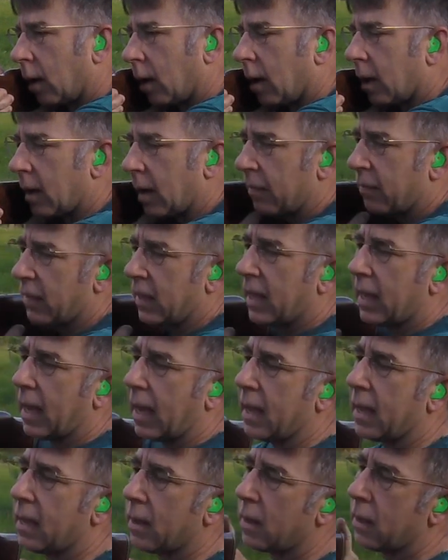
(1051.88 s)
I think
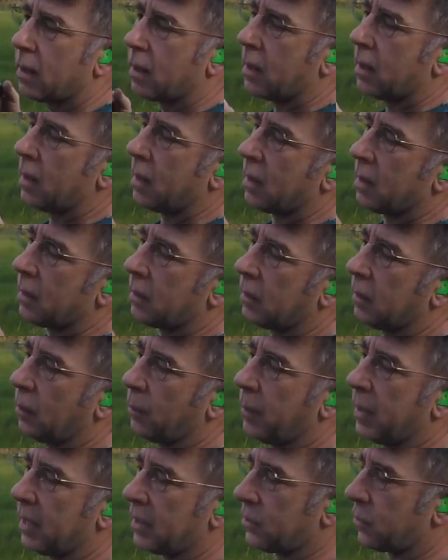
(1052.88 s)
a little
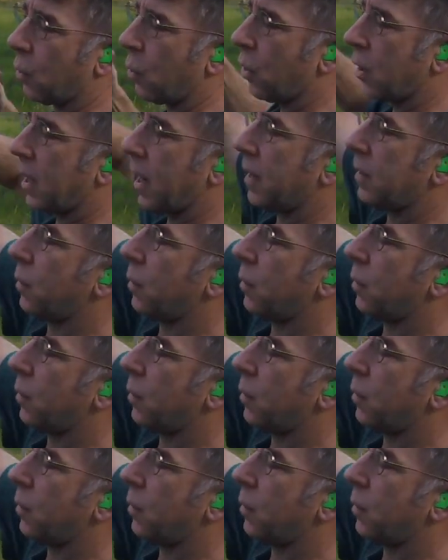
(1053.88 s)
bit of torque on the